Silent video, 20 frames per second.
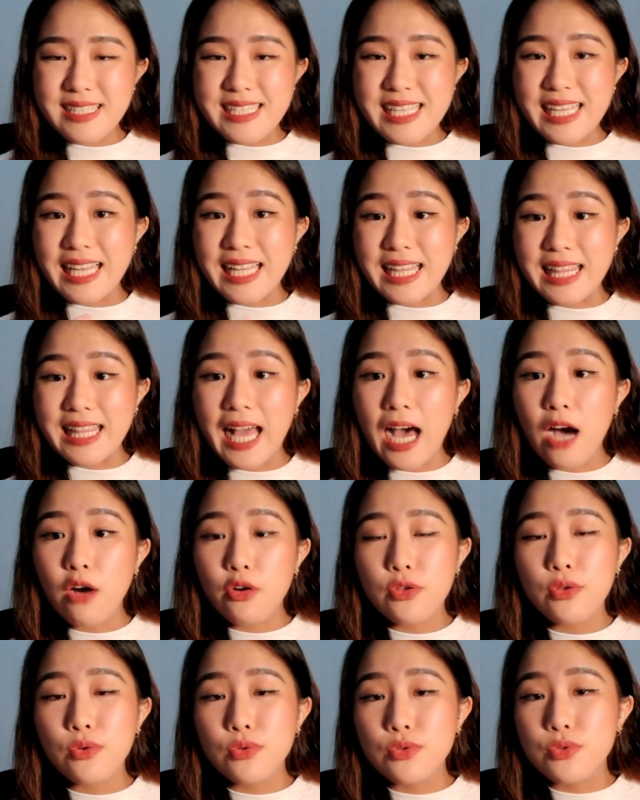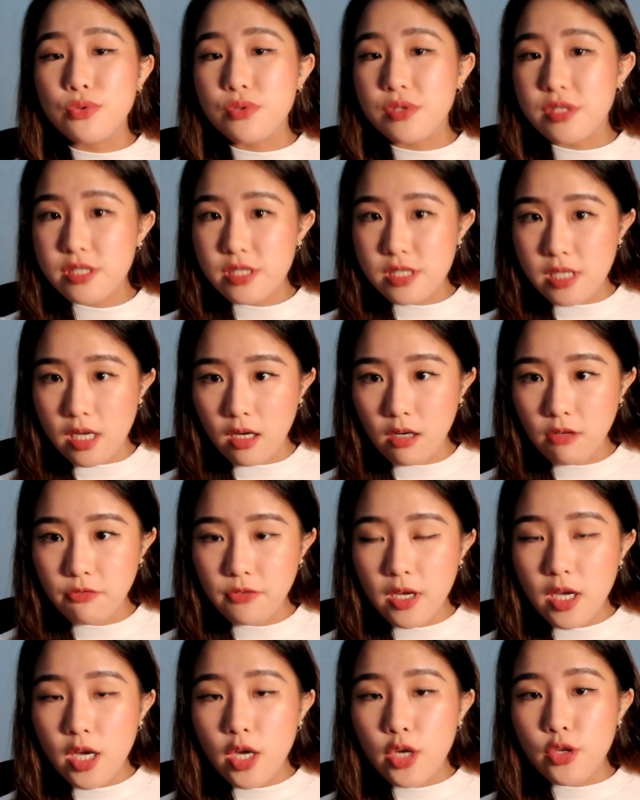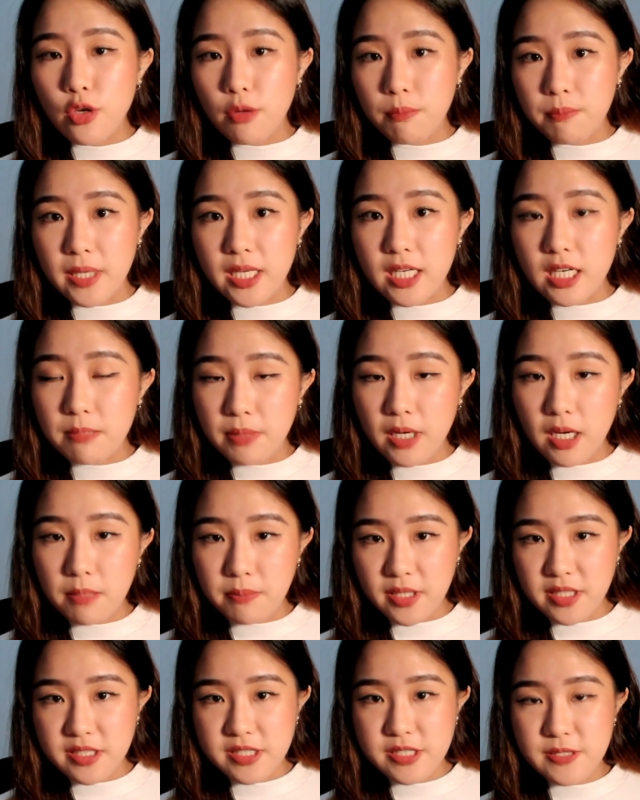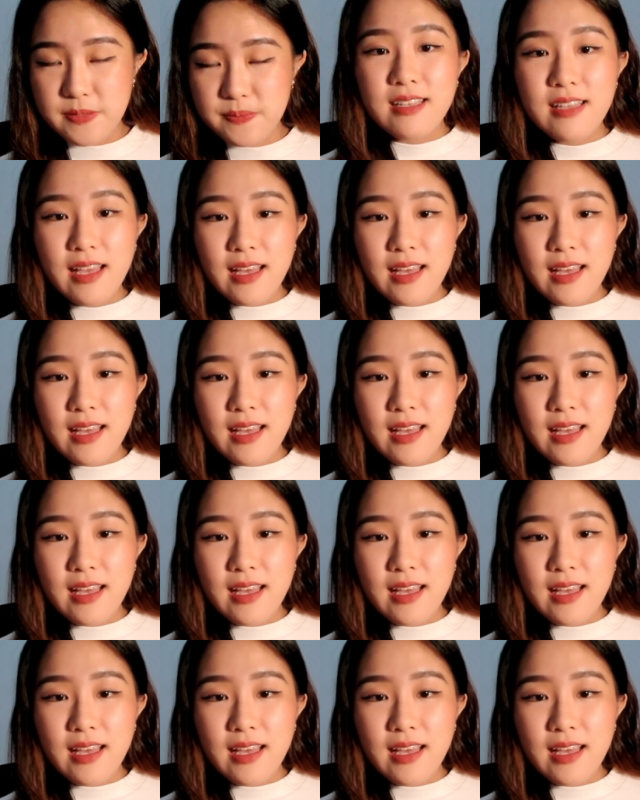that allow you to serve your bigger purpose?